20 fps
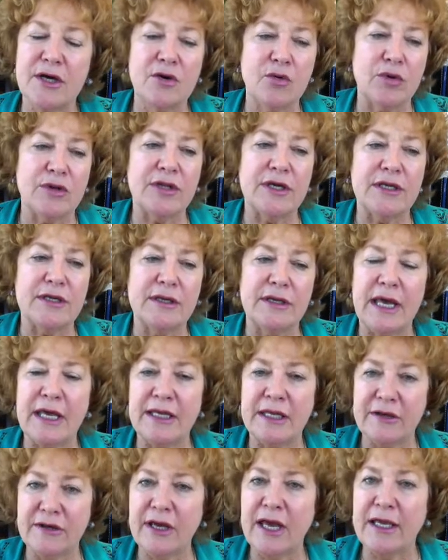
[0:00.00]
within
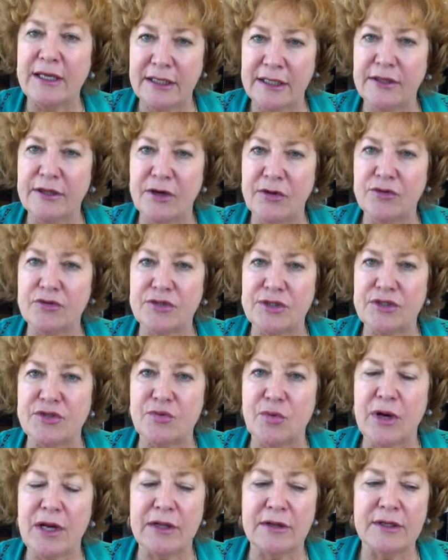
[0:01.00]
any note as
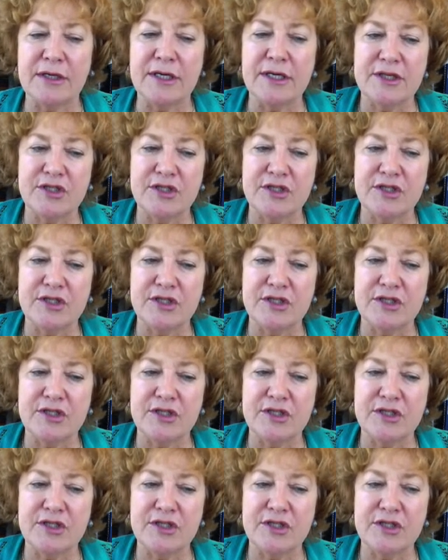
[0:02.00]
well.